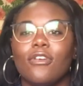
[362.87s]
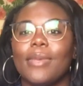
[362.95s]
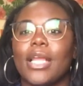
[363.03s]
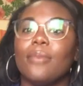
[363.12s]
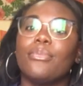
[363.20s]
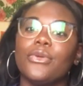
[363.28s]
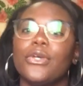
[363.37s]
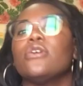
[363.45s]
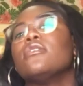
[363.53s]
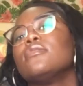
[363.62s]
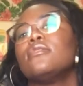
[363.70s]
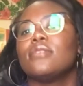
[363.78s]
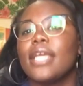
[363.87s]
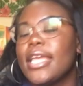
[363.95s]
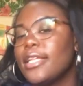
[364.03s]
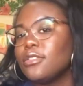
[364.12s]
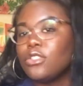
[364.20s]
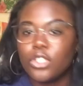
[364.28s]
Fulbright in Peru
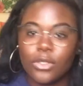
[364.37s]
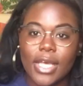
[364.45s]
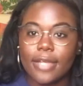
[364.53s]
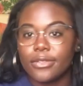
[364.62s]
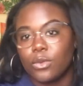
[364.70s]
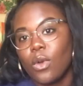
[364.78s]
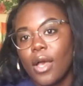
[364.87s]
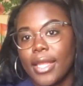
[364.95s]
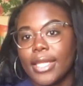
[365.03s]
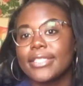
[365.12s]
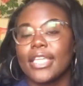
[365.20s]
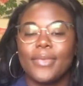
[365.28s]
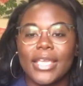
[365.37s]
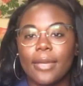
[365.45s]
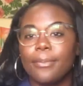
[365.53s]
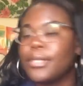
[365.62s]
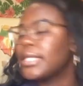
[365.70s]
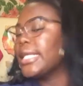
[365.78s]
in 2001, it's going to be
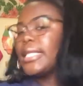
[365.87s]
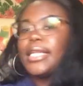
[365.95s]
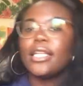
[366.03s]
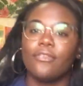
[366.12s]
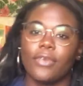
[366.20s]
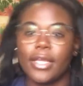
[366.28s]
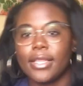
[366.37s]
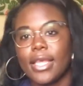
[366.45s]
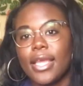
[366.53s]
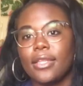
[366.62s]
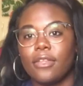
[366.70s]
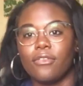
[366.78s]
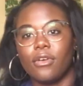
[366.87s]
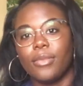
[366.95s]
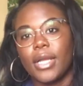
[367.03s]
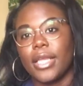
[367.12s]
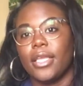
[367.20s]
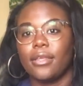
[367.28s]
completely different than the
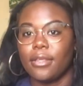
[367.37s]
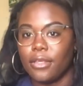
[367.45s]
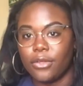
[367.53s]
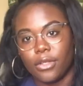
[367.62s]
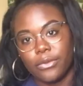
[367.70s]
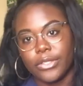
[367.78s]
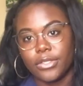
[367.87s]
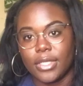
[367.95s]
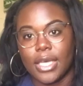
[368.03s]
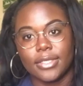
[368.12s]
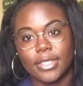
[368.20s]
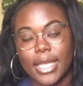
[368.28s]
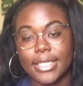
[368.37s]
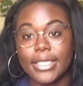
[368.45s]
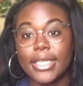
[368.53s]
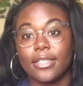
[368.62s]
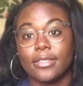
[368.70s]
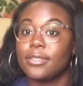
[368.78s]
Fulbright you do in
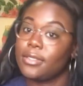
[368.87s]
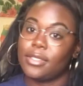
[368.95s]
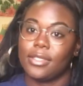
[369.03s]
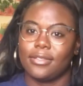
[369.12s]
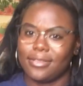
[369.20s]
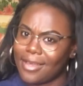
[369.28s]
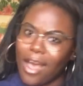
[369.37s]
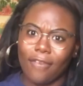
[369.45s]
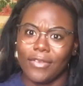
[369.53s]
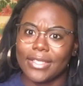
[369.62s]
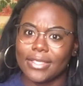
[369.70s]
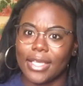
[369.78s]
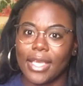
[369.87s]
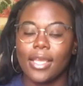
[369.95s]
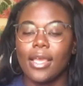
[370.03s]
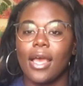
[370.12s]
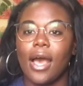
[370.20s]
2019, obviously.